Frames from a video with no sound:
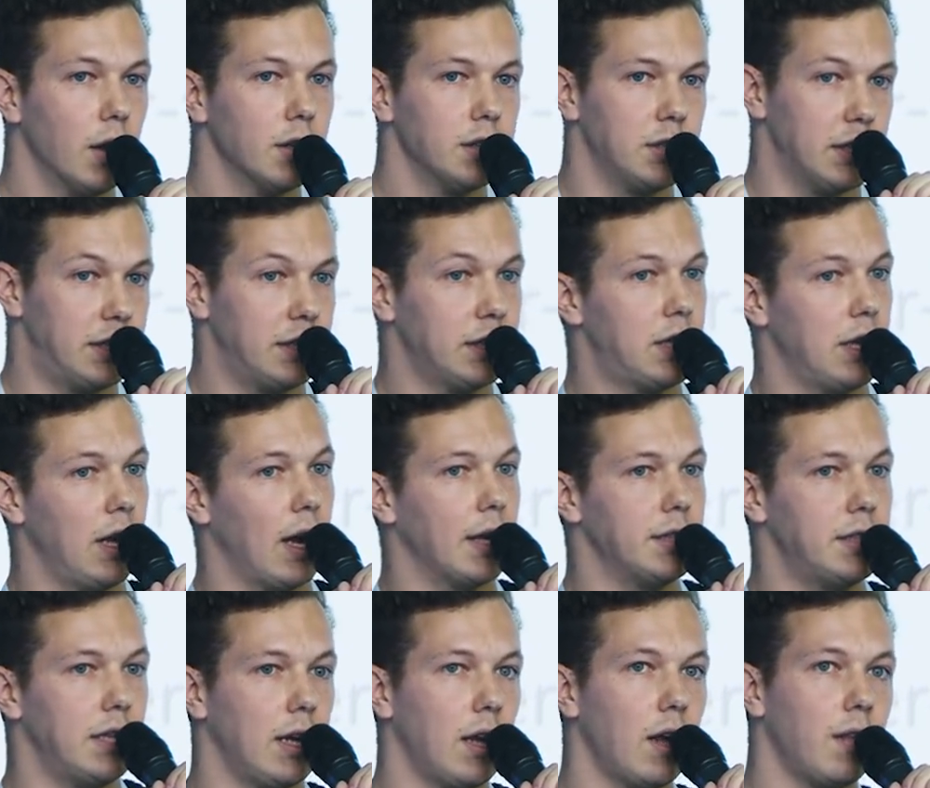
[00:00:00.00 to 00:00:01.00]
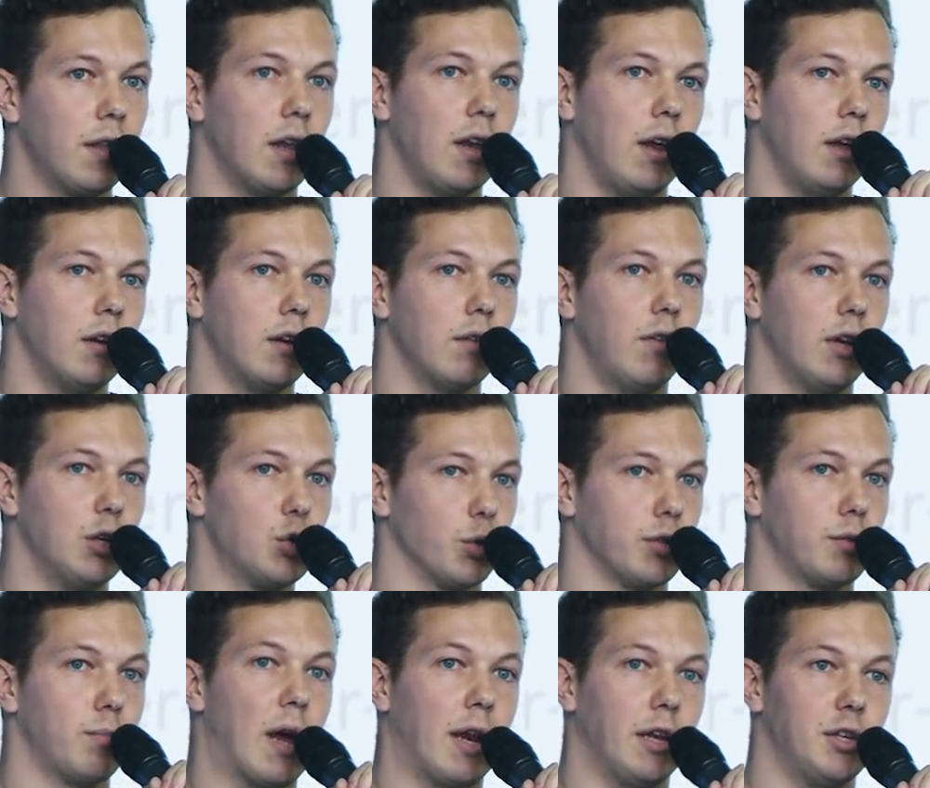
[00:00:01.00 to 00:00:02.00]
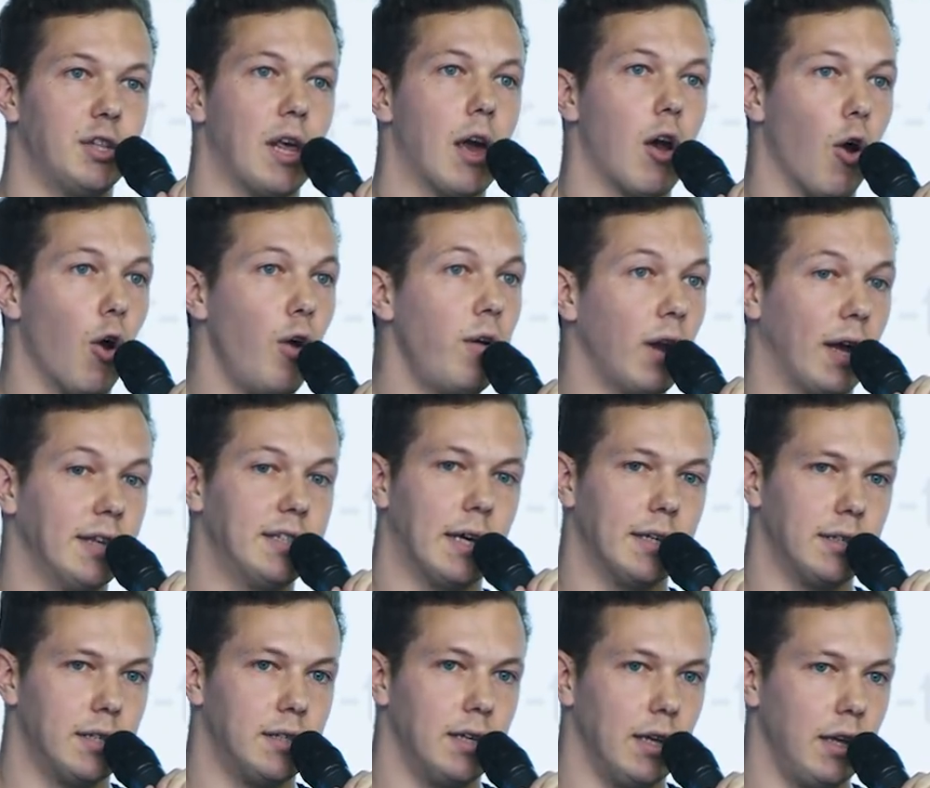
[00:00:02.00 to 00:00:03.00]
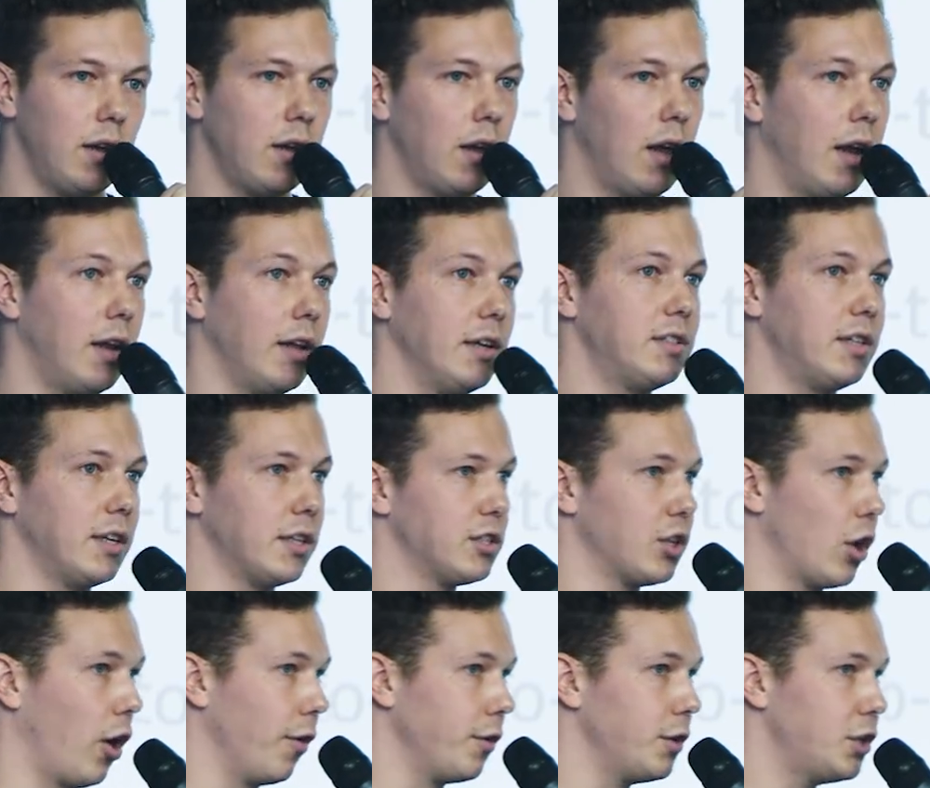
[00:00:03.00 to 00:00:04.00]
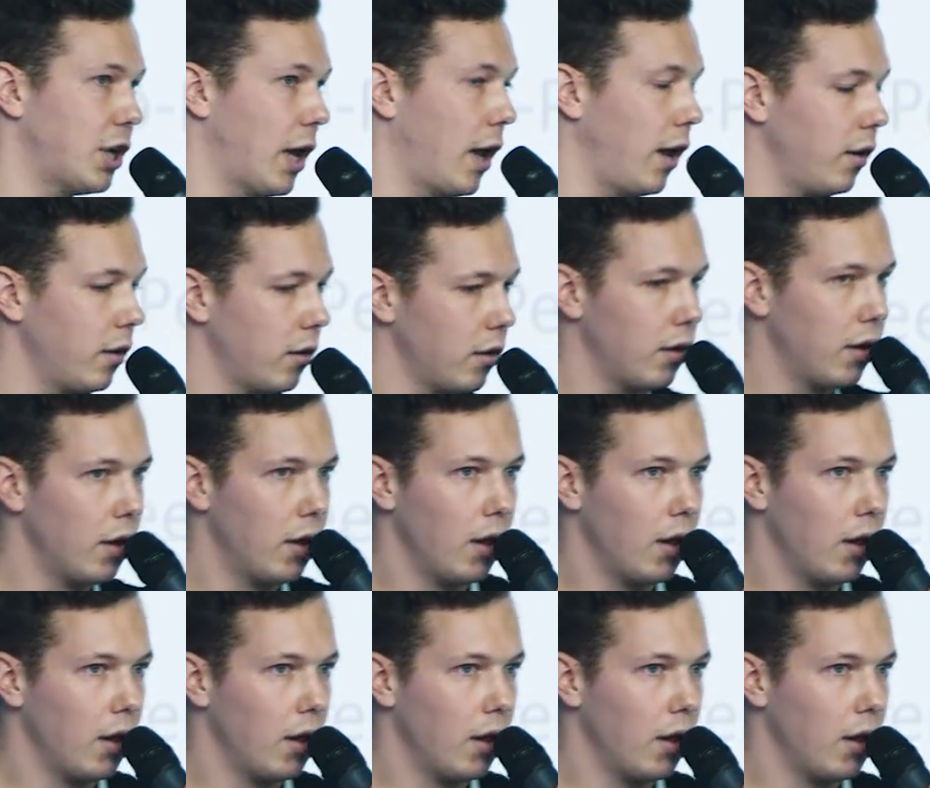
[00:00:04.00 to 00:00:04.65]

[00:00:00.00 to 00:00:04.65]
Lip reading: So this is the idea that individuals manage their own identity. It exists on-chain.